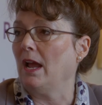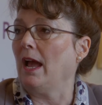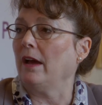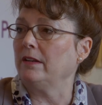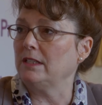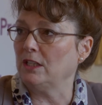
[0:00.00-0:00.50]

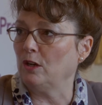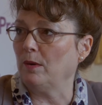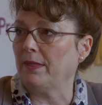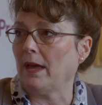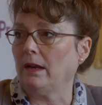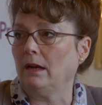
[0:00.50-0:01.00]
how to deal with
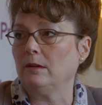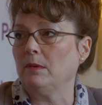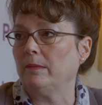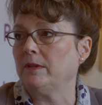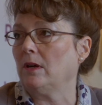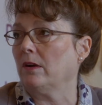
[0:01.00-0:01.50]
that, how to be
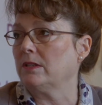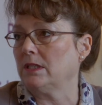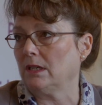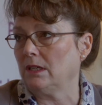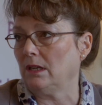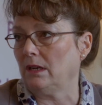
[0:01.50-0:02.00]
able to
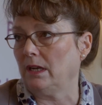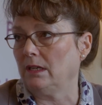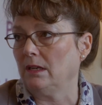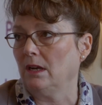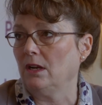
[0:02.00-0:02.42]
articulate,